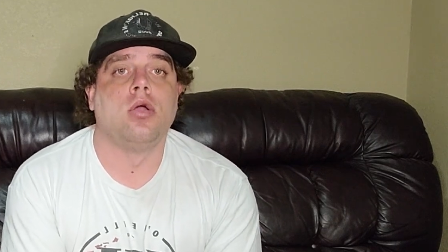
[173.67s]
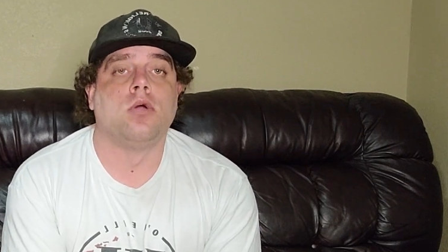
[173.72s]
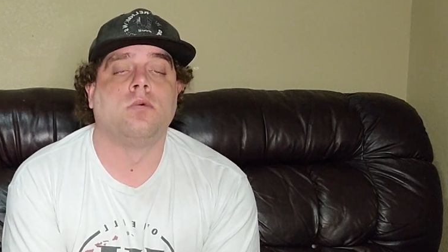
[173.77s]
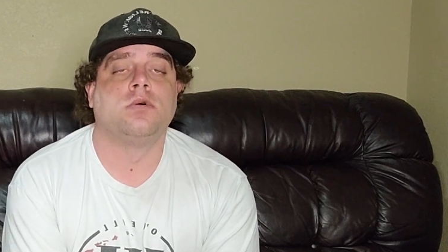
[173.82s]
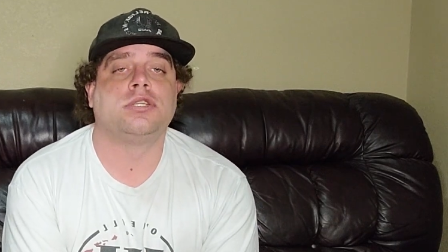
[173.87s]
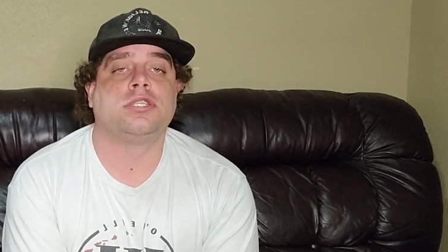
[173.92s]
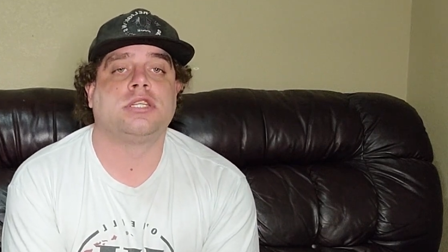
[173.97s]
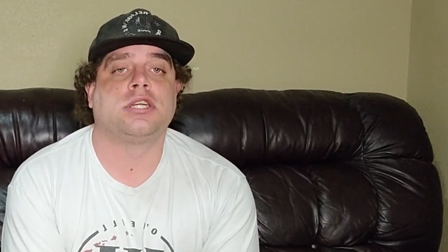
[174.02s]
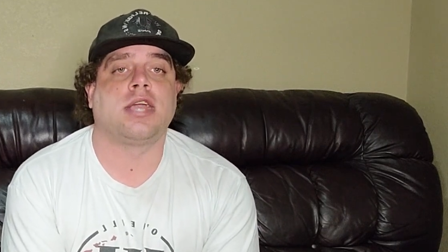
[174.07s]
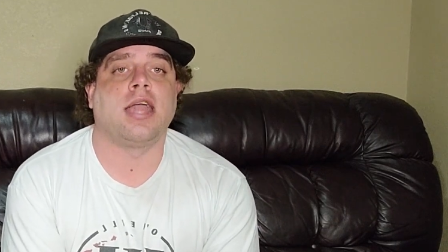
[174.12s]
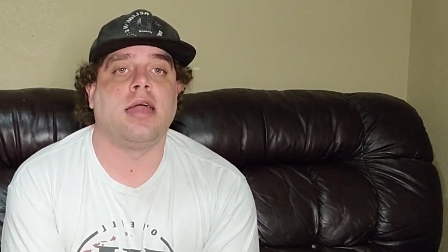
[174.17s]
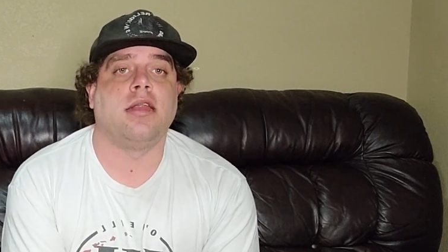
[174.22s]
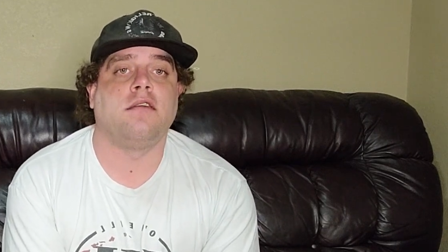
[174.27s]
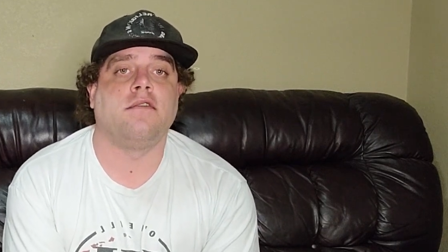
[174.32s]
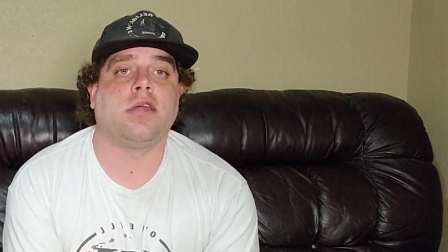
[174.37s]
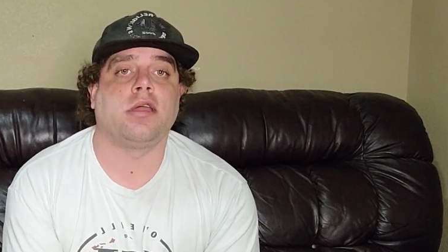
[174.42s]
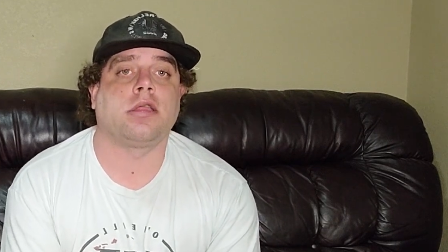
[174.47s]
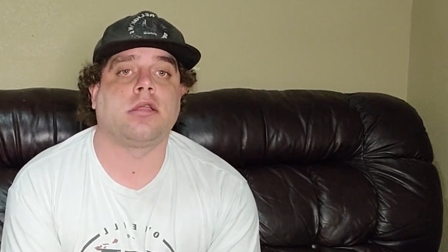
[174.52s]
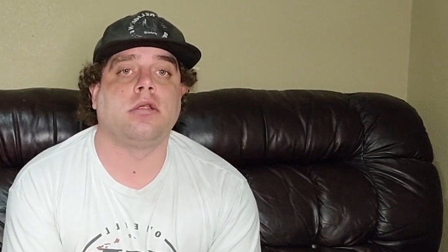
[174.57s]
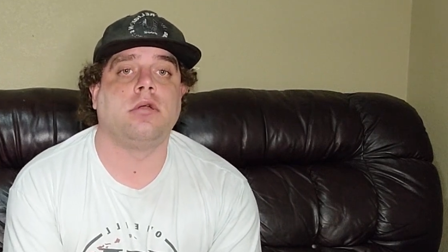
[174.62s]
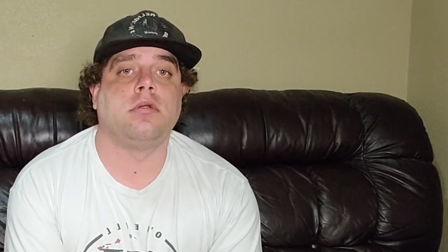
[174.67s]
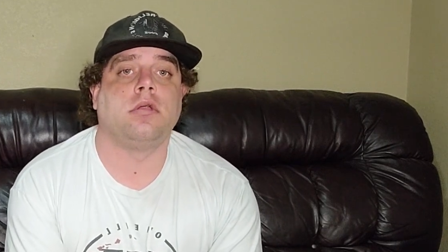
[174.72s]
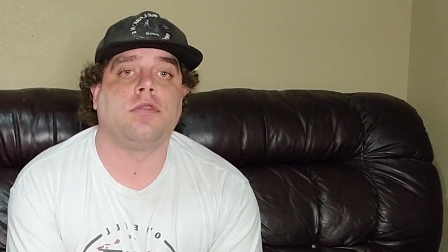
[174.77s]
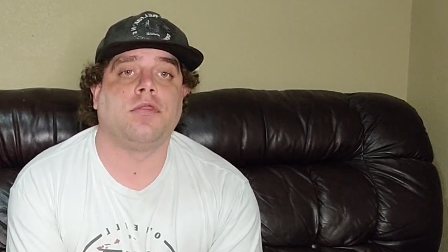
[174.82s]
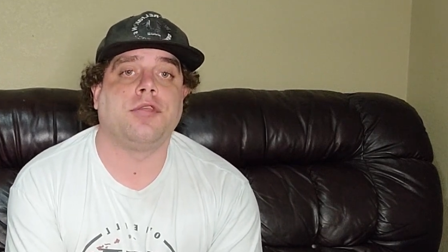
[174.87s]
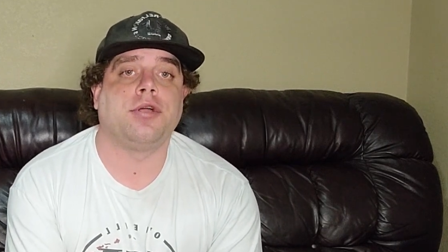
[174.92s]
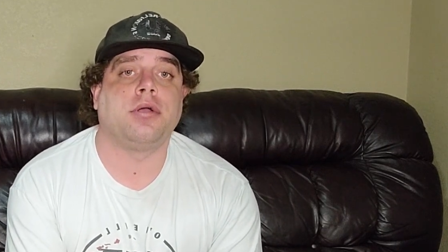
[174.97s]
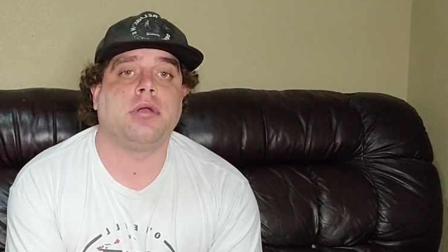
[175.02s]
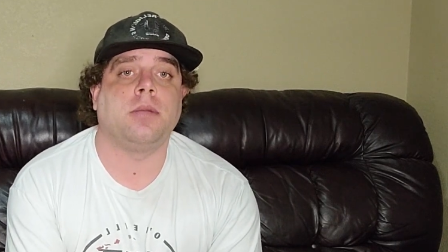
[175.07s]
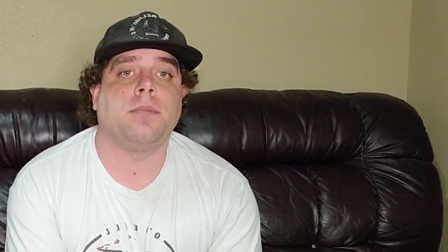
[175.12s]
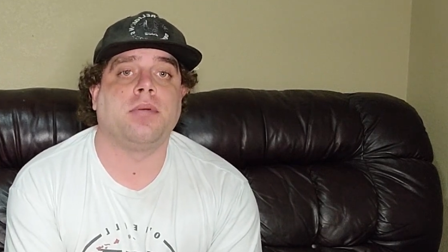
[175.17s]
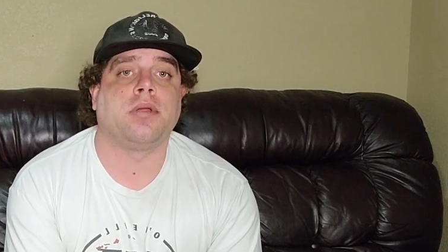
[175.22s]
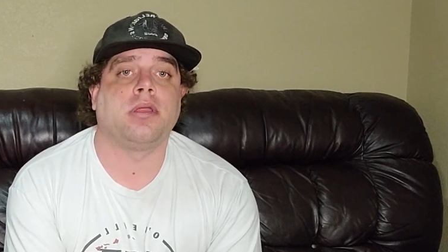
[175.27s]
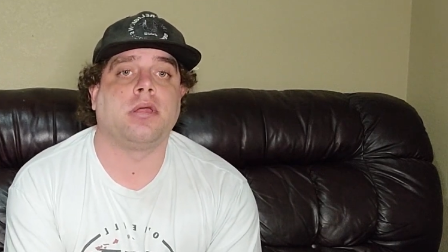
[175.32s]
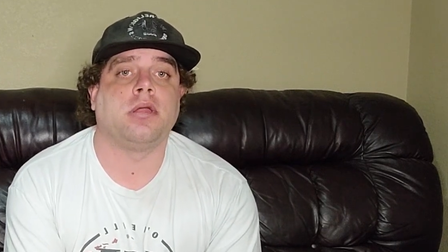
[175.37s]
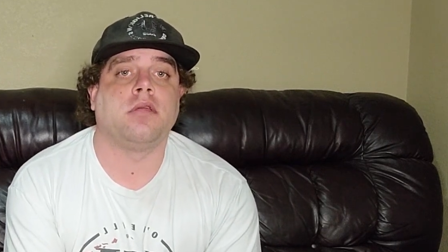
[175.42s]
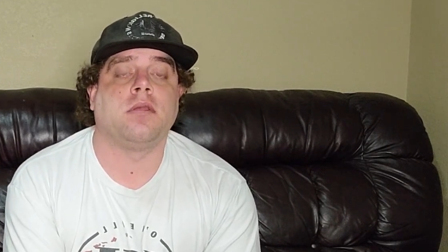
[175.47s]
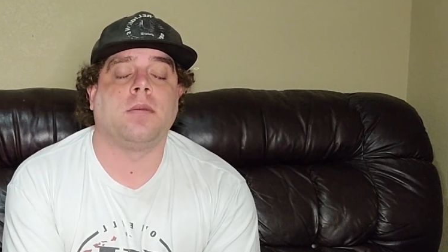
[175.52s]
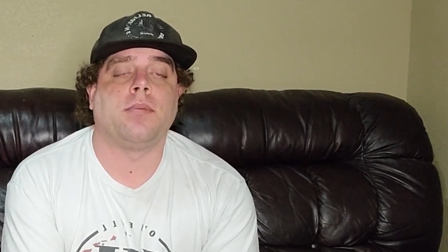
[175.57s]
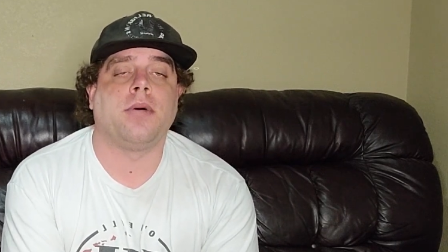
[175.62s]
which kind of excluded 30% of the